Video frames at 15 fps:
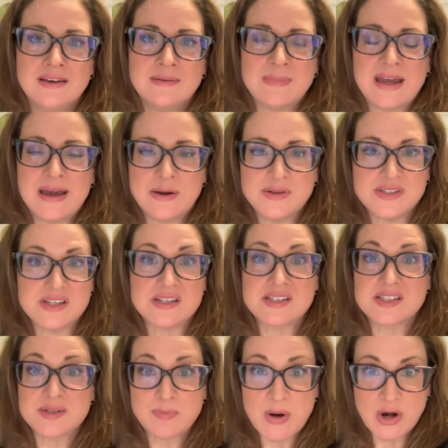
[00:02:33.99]
My house is
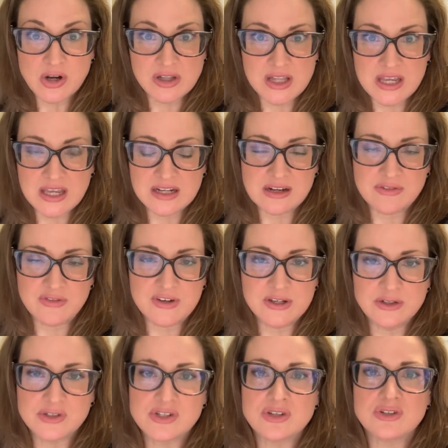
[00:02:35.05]
sparkling and it
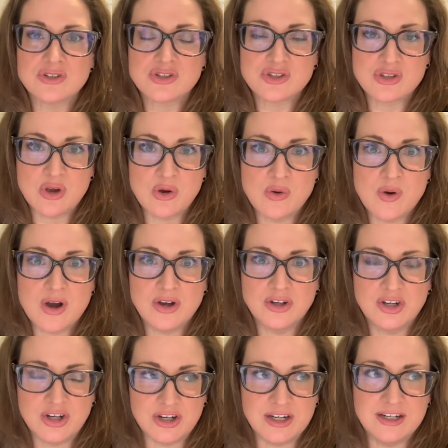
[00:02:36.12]
feels so
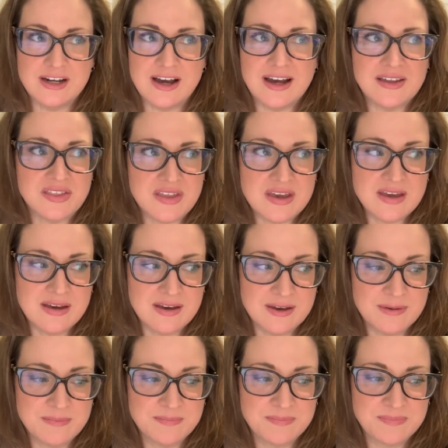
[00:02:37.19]
good. I think